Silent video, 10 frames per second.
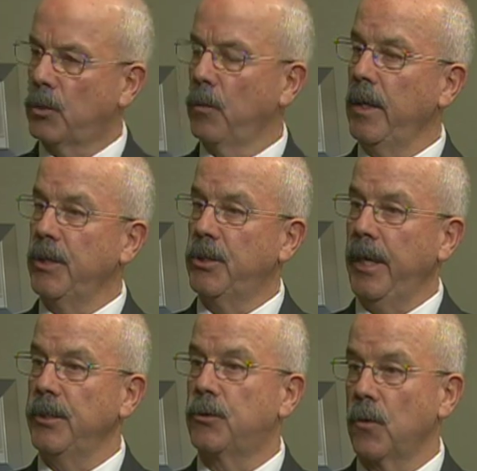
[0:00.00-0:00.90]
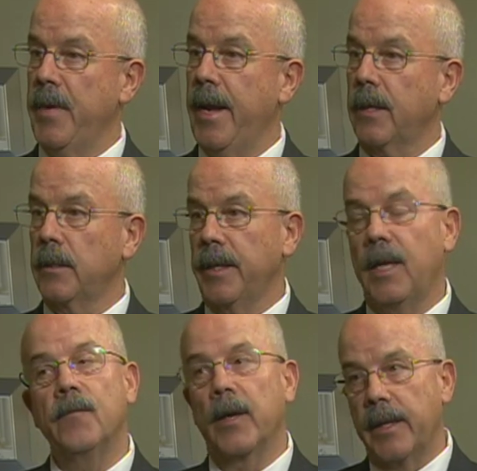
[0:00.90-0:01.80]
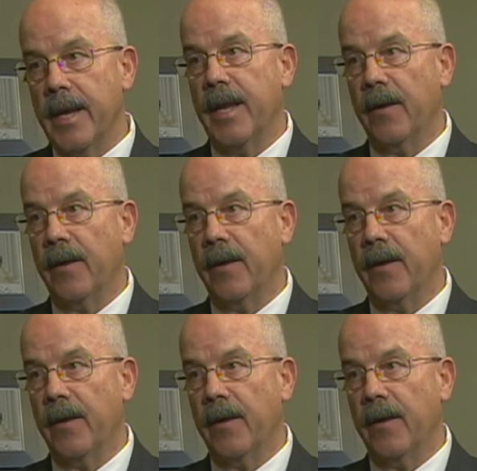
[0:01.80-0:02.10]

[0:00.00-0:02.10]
it's really changed dramatically, again,